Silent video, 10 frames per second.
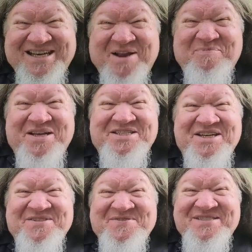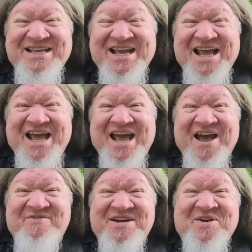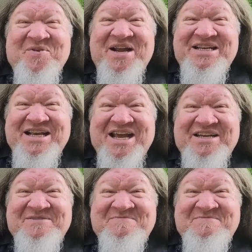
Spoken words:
God bless you. Have a great day.